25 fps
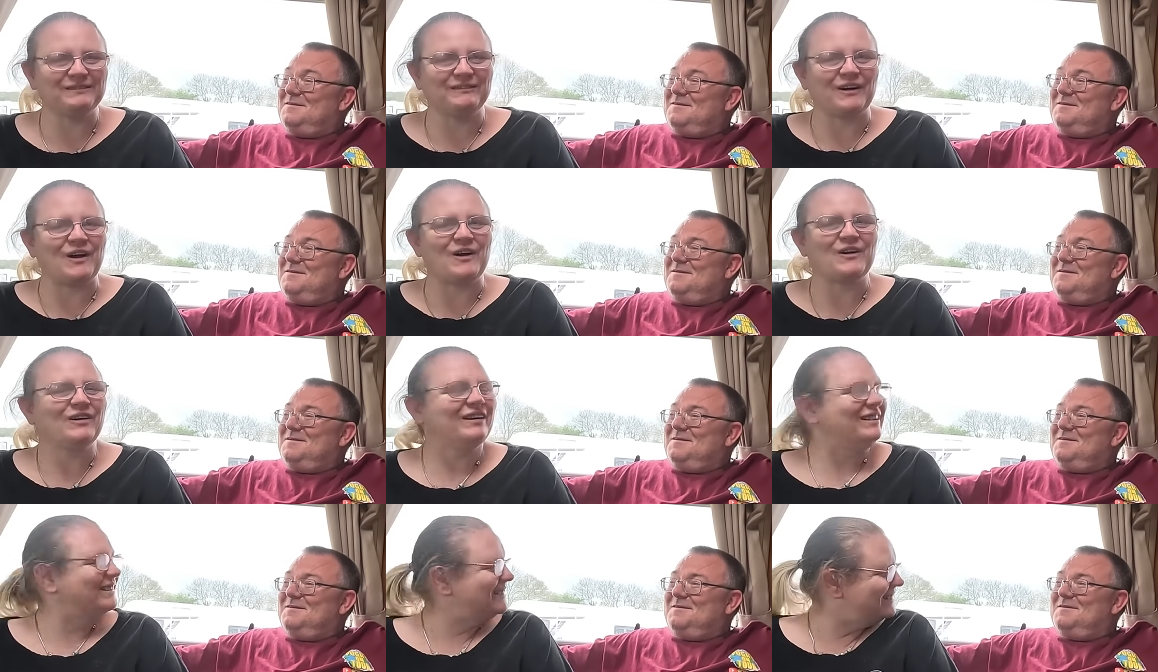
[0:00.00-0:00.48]

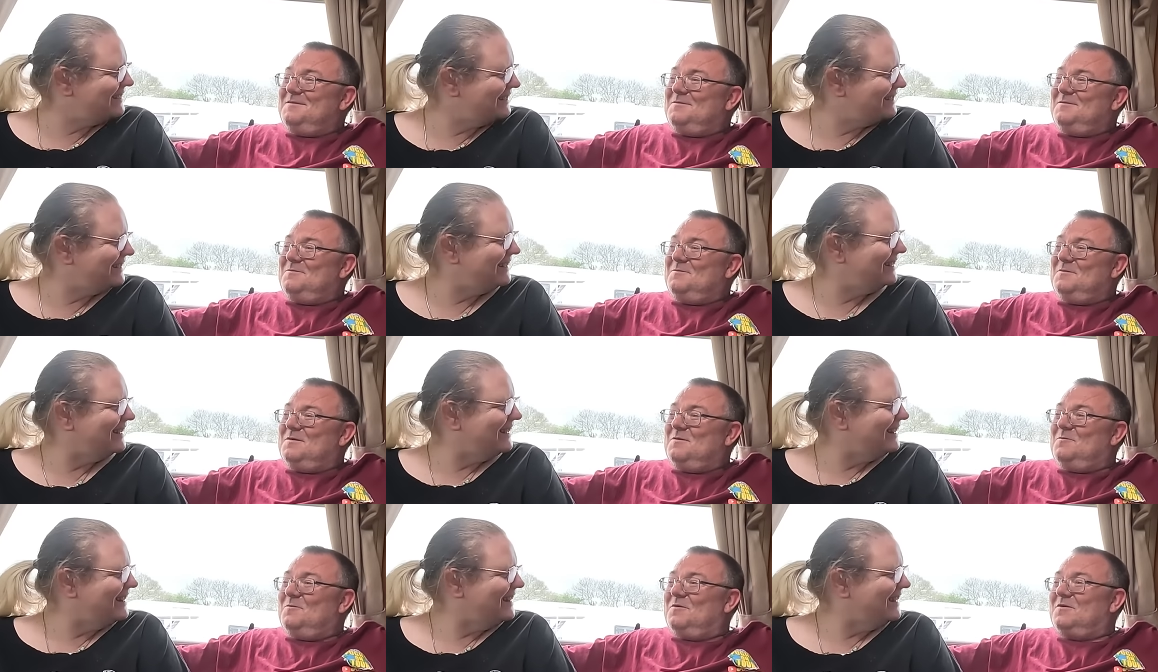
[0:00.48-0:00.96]
Speaker 1: wrong.
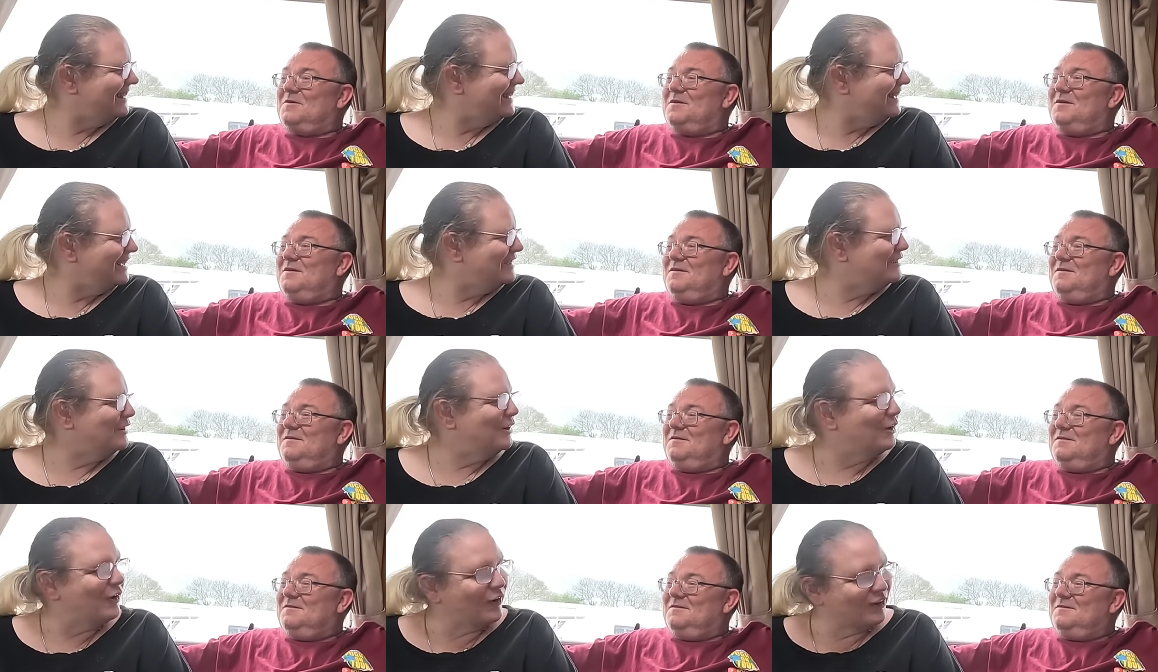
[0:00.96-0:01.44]
Where was
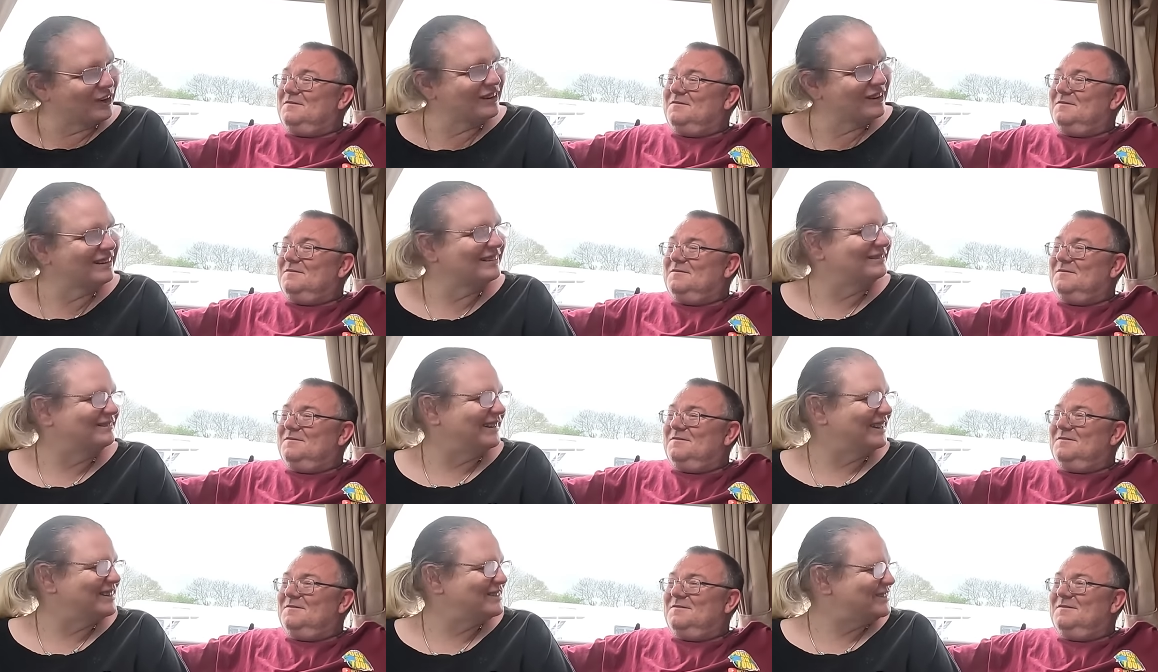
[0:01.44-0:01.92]
it?
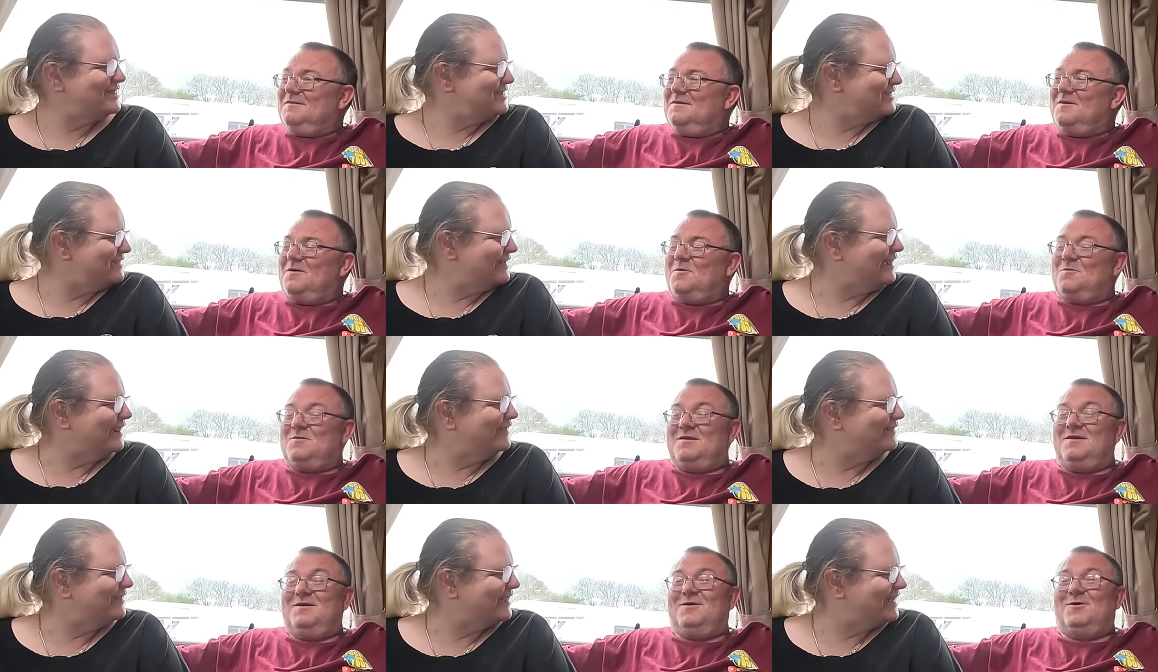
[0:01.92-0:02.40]
Whole
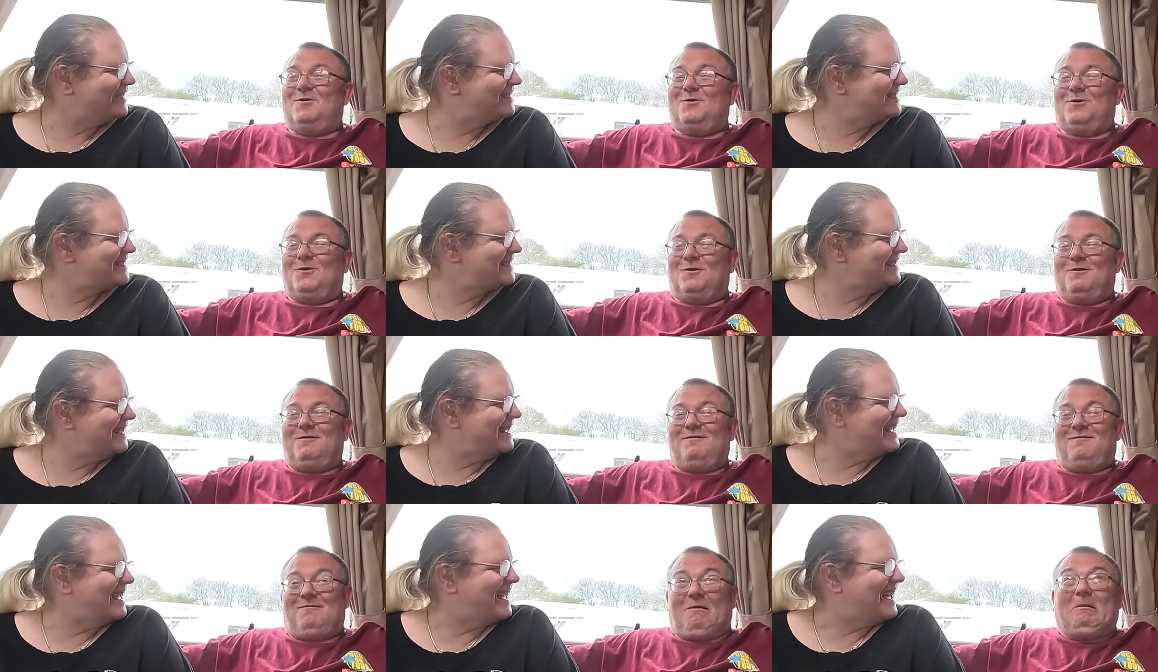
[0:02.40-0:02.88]
registry
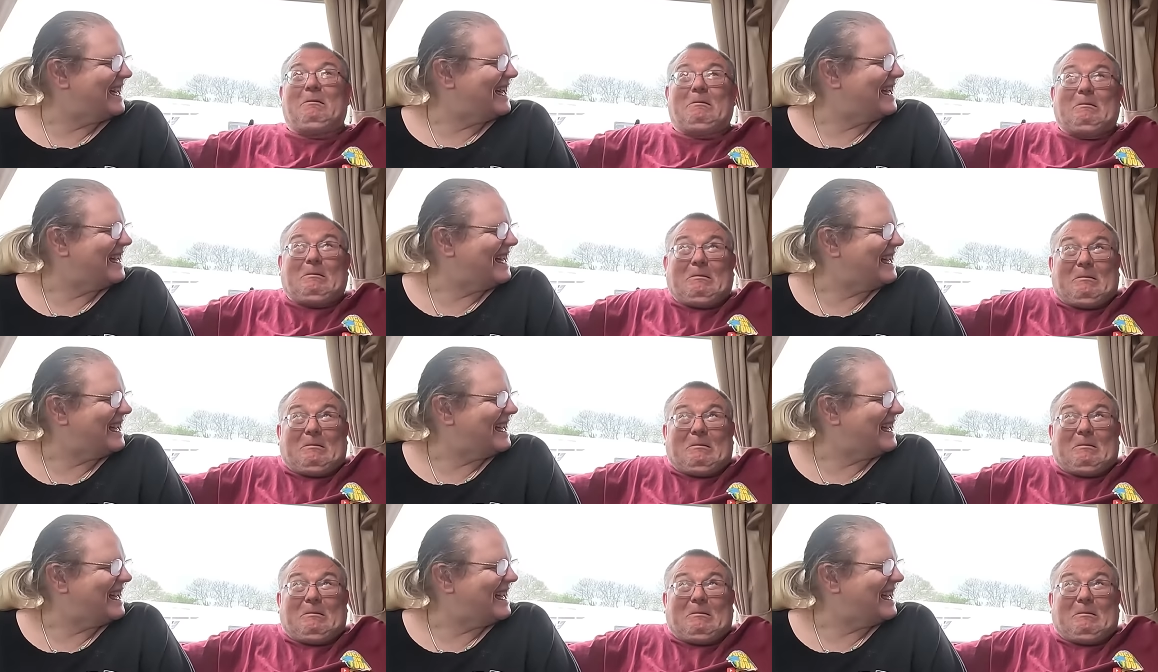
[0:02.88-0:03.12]
Oh, office.